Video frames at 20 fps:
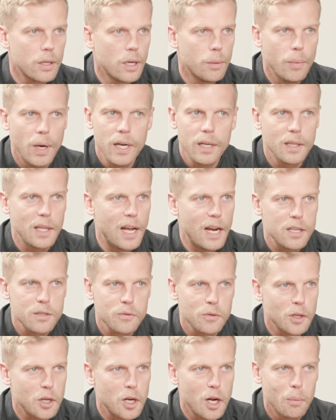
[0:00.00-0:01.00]
It might last
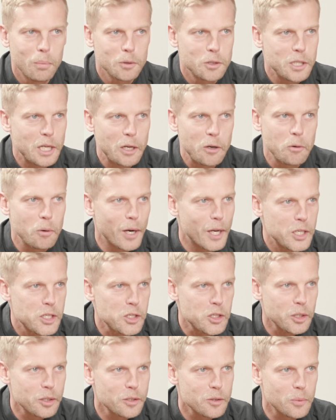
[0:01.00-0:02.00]
for a couple
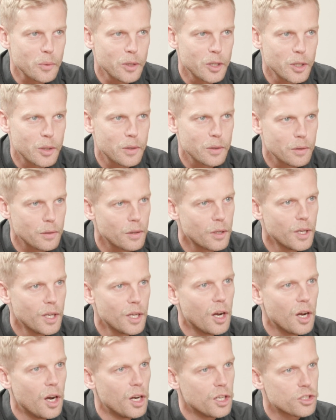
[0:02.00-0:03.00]
generations where you can
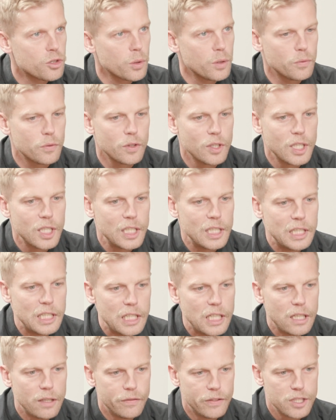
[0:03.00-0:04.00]
sort of
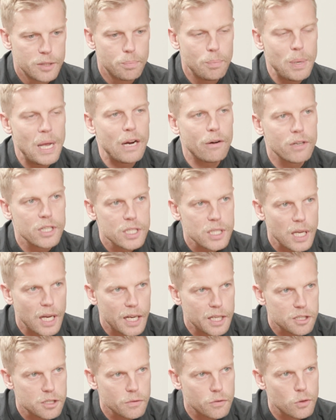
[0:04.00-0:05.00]
live as
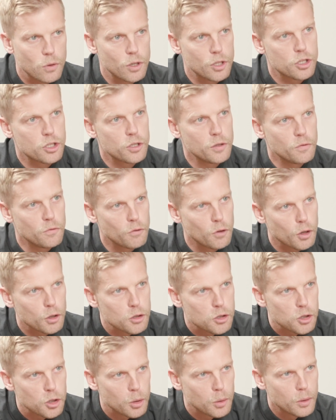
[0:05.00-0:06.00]
parasites of Christian
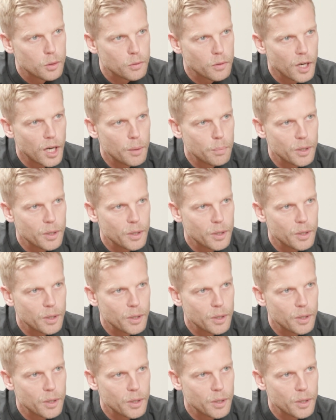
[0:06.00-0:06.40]
virtue, right?